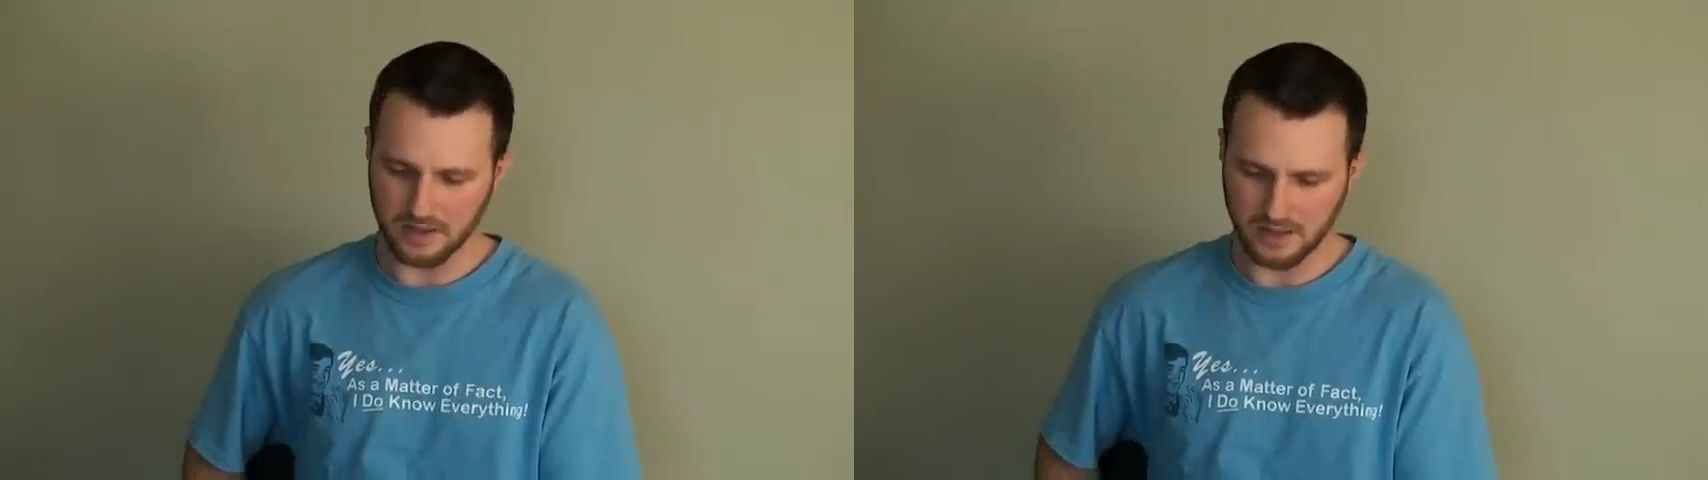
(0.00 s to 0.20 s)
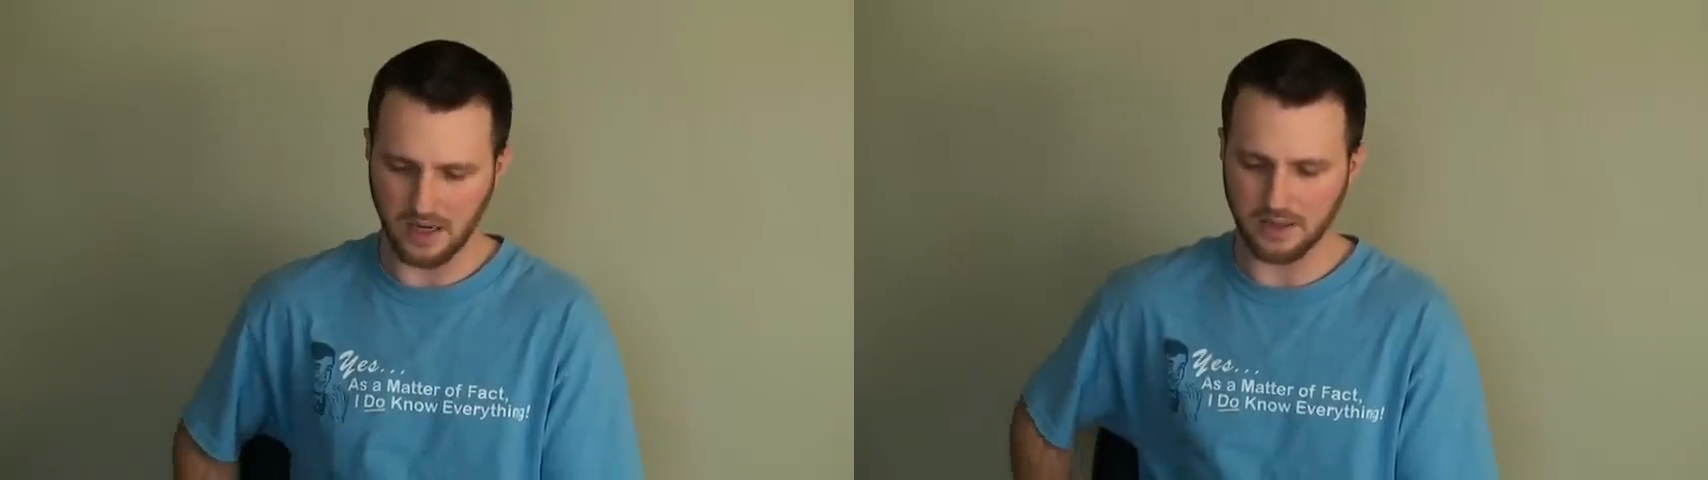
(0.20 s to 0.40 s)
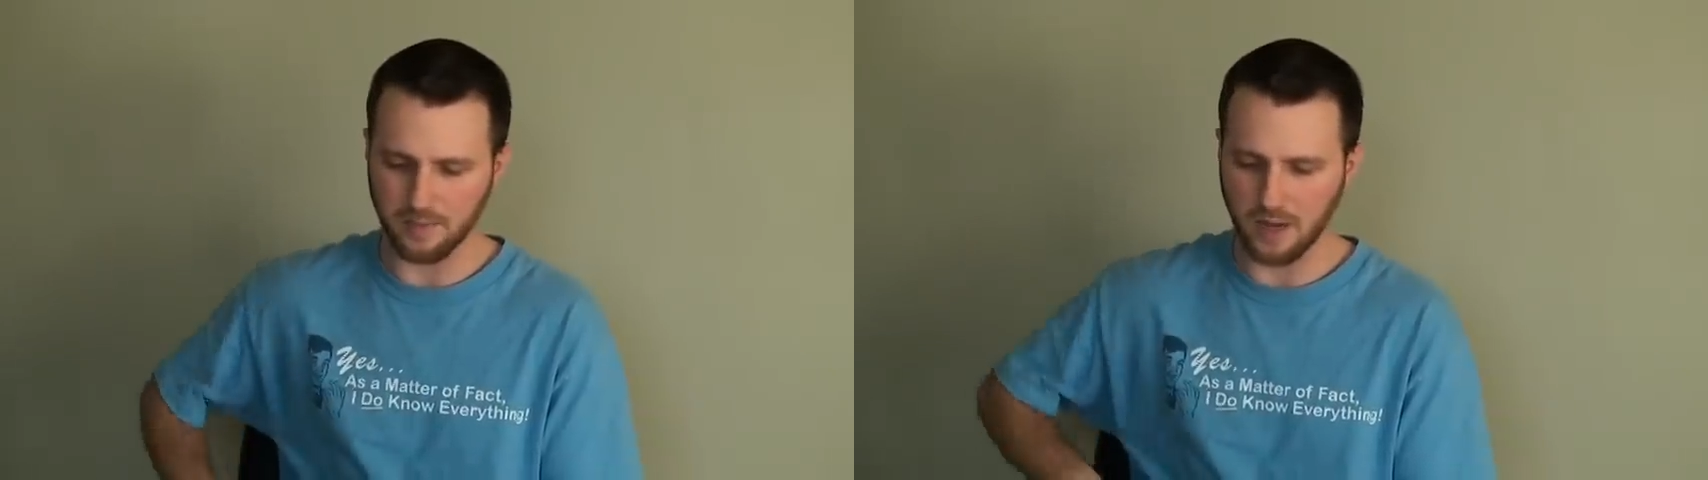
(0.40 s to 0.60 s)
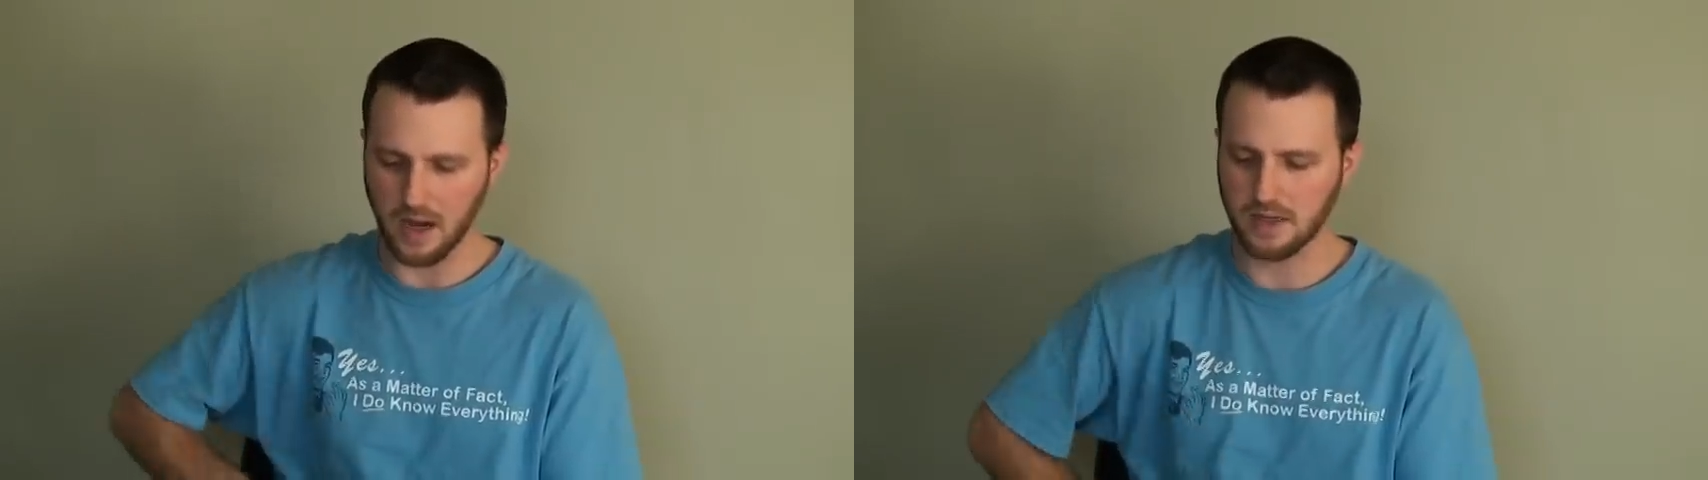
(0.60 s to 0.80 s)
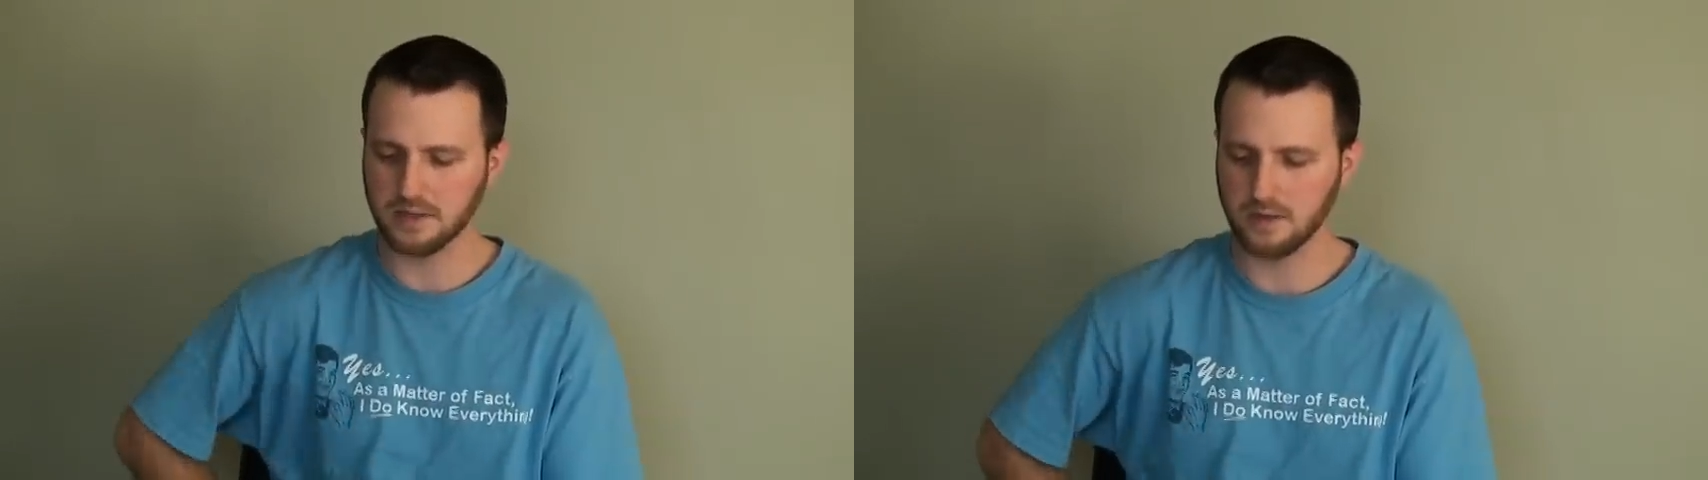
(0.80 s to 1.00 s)
inside the
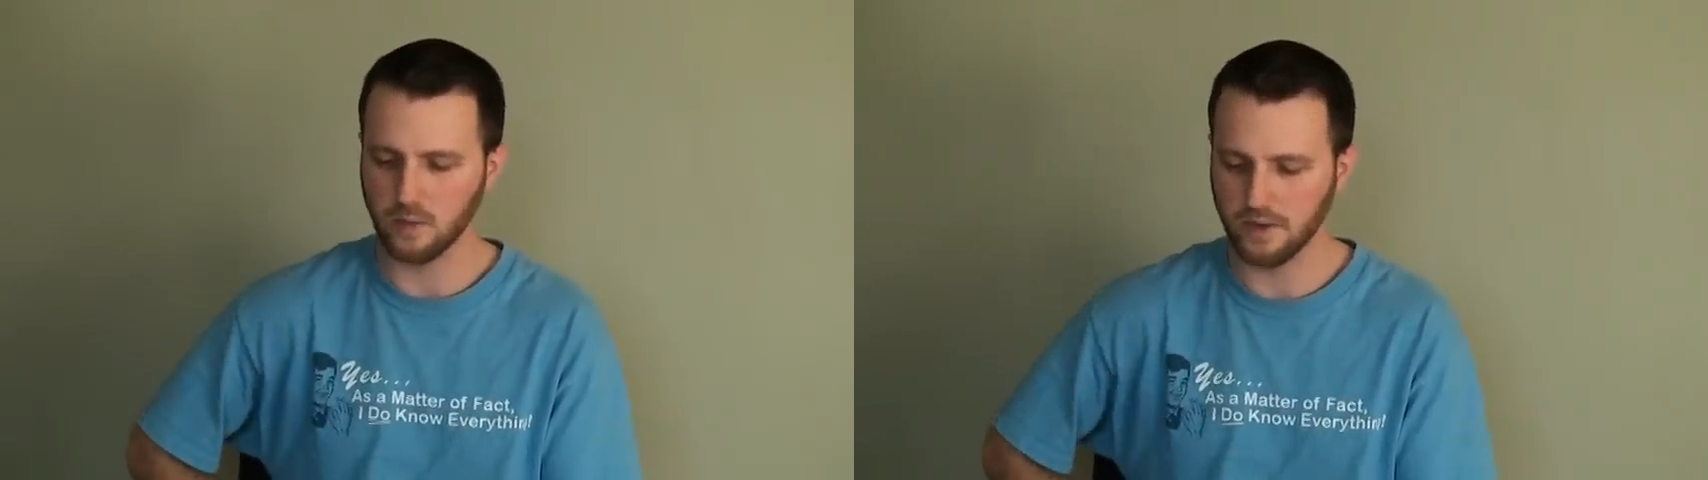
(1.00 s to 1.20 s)
box